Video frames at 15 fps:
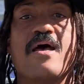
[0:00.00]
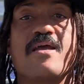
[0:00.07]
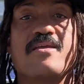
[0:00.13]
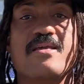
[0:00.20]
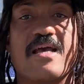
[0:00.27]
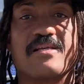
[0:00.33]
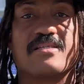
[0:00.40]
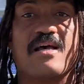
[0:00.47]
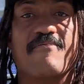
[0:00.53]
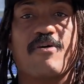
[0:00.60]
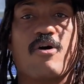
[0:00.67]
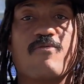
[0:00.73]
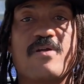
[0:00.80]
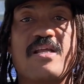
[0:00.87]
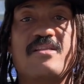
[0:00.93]
Yes, I've
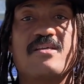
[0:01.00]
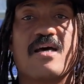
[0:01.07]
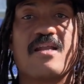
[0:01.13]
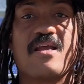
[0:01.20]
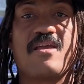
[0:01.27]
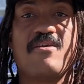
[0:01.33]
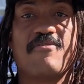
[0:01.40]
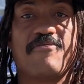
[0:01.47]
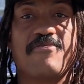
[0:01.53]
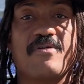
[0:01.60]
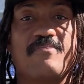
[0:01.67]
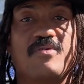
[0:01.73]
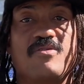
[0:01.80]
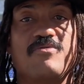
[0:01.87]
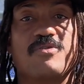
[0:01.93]
already done a heel
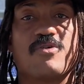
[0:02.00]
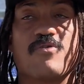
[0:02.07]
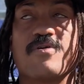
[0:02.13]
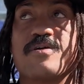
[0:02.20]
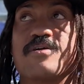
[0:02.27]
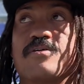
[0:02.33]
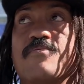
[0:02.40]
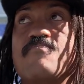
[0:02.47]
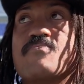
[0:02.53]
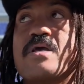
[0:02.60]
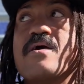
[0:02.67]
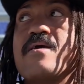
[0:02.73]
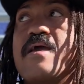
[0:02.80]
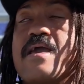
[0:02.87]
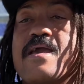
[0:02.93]
flip tutorial,
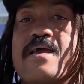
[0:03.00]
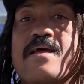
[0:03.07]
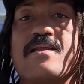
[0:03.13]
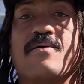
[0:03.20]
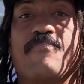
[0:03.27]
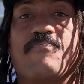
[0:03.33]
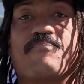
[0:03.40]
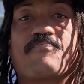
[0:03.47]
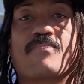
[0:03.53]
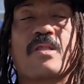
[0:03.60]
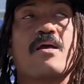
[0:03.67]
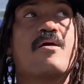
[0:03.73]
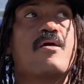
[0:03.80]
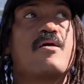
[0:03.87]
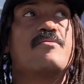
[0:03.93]
and
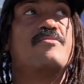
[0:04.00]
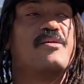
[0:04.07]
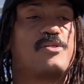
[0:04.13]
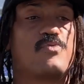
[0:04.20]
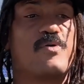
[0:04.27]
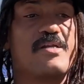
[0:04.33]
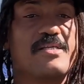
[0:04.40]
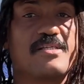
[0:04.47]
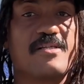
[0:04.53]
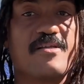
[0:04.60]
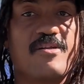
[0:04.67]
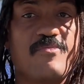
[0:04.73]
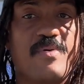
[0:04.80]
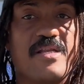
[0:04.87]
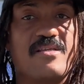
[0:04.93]
this one is a
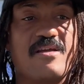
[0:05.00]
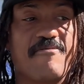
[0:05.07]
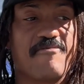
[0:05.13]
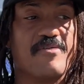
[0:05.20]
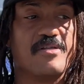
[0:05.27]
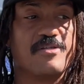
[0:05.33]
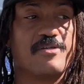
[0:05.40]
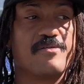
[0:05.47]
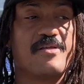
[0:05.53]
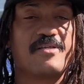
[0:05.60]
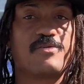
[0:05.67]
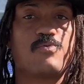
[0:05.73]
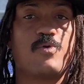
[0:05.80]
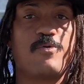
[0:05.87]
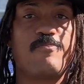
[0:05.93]
little bit different. So
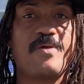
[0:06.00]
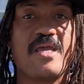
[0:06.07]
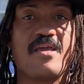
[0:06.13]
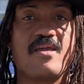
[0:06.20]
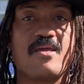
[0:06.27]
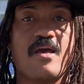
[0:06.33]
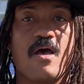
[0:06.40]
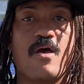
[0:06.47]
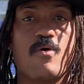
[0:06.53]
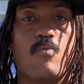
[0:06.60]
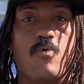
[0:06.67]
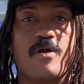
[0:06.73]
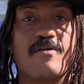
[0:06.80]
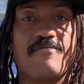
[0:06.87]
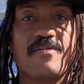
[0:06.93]
this will be
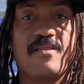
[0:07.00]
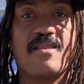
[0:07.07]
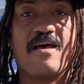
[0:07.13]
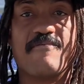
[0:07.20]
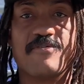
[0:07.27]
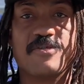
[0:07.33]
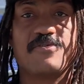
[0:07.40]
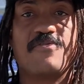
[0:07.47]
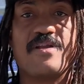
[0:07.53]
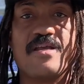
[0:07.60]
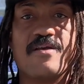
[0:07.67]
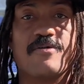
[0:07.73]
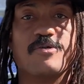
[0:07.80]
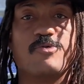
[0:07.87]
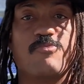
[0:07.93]
one of the levels
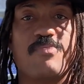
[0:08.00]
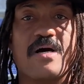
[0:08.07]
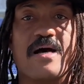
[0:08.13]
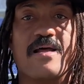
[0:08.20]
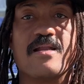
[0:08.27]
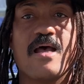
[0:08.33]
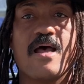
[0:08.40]
videos, but